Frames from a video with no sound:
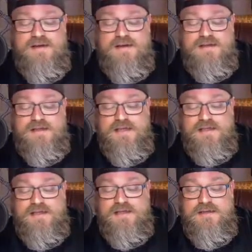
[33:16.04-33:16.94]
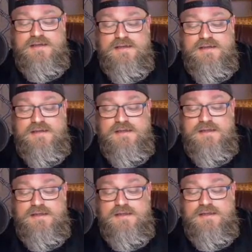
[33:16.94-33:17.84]
stickers in it.
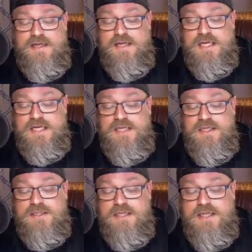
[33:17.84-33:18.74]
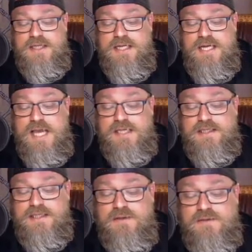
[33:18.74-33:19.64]
And it includes an
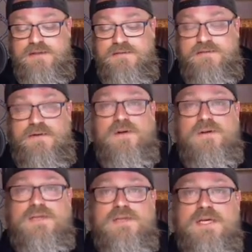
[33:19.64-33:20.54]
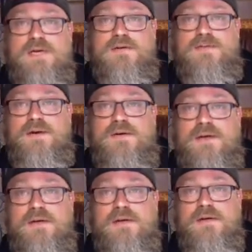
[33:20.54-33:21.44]
exclusive foil sticker, apparently.
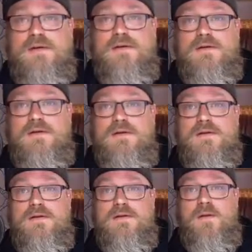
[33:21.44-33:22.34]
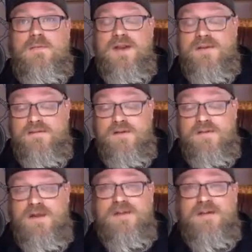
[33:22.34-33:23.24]
Not a
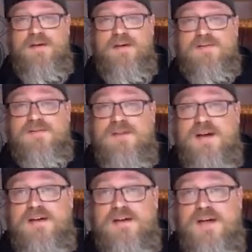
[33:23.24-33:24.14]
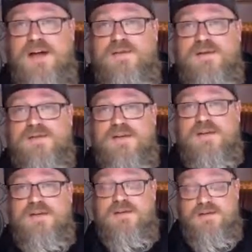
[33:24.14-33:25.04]
bad thing at all to find at a car boot
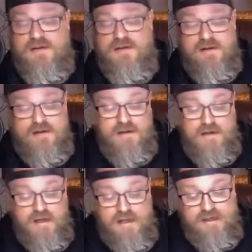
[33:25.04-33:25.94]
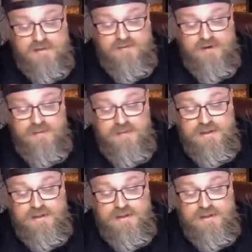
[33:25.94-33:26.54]
sale. It is from